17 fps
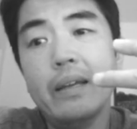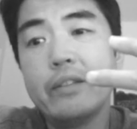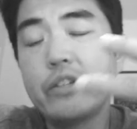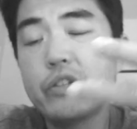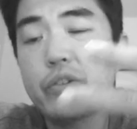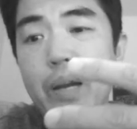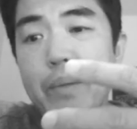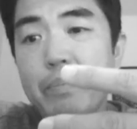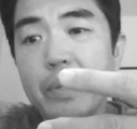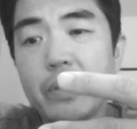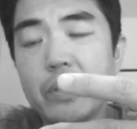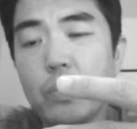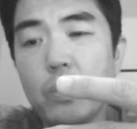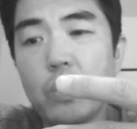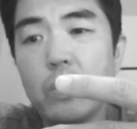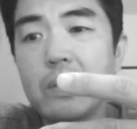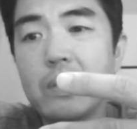to try and build
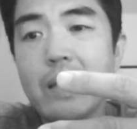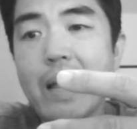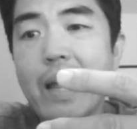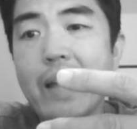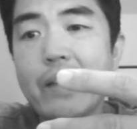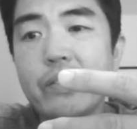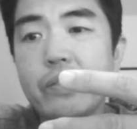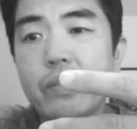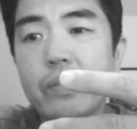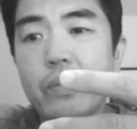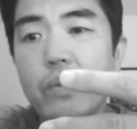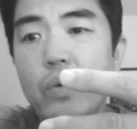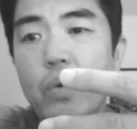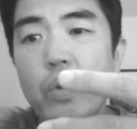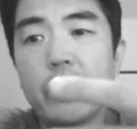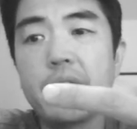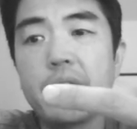a world-class
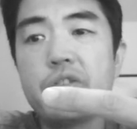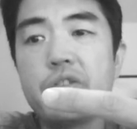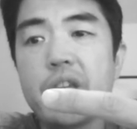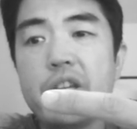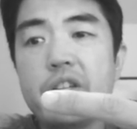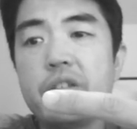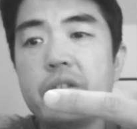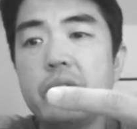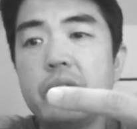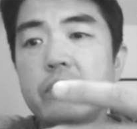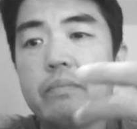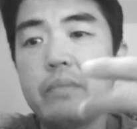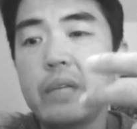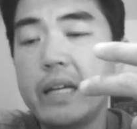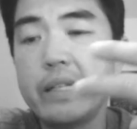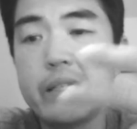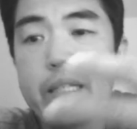organization,
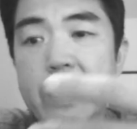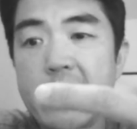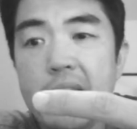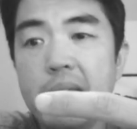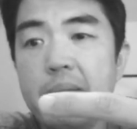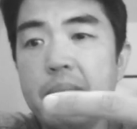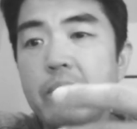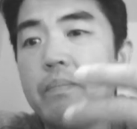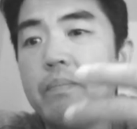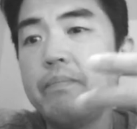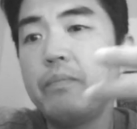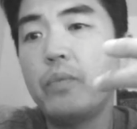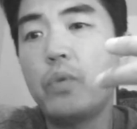a team or